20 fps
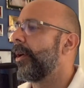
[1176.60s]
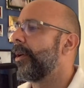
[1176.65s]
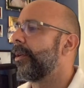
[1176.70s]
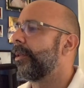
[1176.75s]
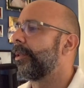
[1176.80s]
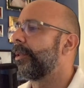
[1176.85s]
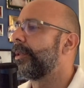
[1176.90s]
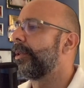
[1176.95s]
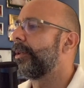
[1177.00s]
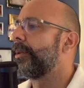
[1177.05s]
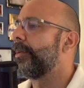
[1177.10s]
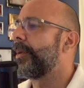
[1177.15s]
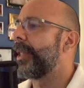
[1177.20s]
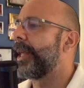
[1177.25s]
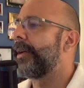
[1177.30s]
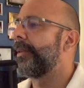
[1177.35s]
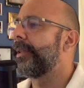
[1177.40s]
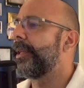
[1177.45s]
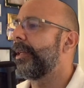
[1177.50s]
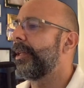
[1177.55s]
So
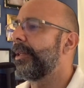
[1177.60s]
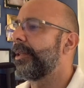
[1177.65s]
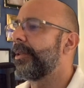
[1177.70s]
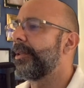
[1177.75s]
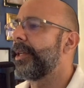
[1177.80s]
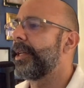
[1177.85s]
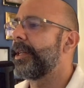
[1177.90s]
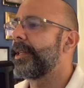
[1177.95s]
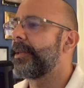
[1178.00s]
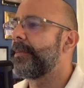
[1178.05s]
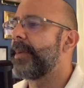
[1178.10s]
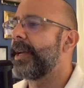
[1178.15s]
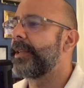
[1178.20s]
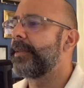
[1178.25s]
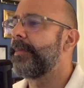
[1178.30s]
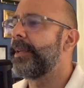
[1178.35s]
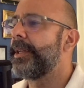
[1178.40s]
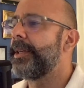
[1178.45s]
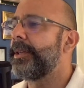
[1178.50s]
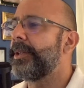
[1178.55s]
without the internet as a mass
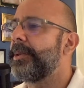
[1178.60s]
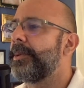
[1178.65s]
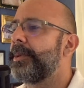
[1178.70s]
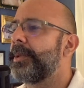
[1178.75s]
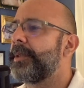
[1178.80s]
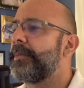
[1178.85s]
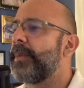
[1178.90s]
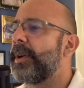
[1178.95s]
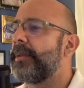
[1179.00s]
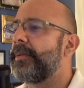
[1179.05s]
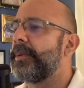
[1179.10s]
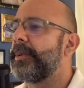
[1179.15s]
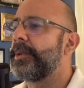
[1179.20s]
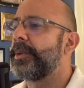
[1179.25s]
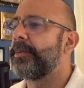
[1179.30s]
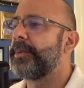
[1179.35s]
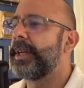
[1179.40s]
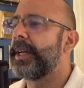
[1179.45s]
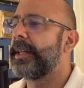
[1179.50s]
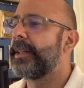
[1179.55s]
media tool, smartphones,
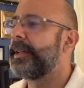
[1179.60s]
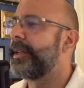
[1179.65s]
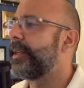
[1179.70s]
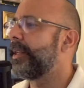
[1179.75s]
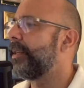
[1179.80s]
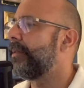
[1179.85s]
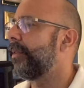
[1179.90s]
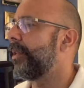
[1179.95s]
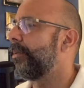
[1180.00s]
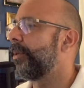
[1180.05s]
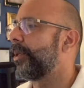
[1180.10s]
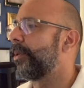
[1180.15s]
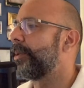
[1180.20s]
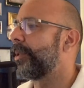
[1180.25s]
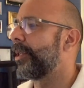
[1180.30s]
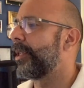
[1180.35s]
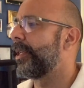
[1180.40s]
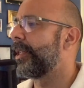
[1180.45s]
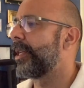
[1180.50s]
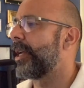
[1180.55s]
or reality TV, which
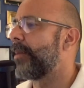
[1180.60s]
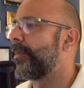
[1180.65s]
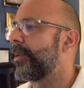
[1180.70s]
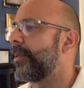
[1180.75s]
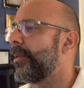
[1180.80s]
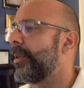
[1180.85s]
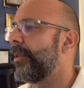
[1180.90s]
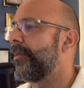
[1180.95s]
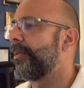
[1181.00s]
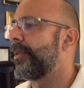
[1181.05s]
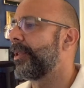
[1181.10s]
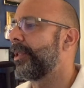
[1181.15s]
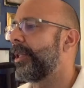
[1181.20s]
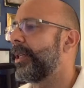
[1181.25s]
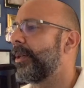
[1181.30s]
was in its absolute infancy,